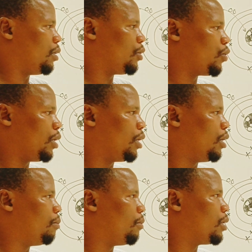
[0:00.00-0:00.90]
this one
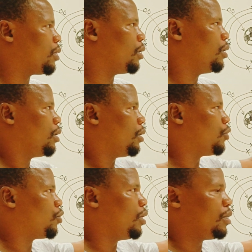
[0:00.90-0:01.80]
is massy,
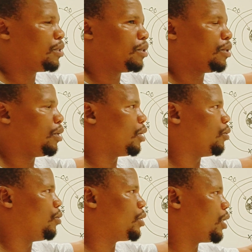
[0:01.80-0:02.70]
this one is
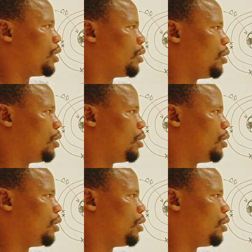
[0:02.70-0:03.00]
no charge,